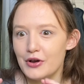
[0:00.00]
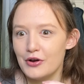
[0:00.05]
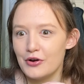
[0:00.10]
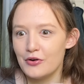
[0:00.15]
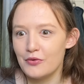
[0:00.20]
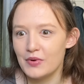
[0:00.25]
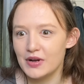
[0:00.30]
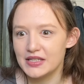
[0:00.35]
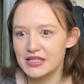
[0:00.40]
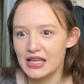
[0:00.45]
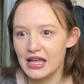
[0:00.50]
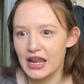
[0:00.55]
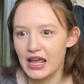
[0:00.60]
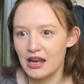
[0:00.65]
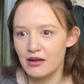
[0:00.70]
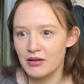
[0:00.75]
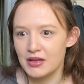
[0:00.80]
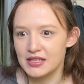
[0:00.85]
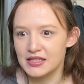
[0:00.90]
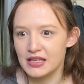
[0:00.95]
what's that
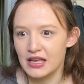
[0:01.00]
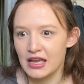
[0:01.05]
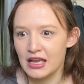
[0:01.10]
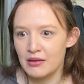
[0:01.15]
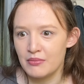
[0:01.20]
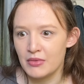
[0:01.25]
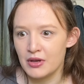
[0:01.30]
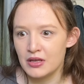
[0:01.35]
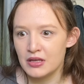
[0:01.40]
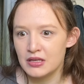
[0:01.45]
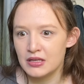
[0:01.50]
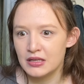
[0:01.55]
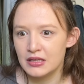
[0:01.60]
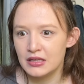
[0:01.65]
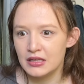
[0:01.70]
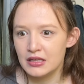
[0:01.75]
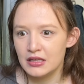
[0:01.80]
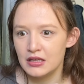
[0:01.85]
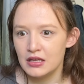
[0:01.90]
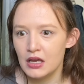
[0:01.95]
anime's name?
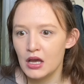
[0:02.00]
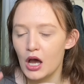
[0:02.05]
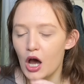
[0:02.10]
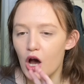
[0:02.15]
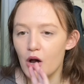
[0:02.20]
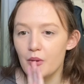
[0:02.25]
I'll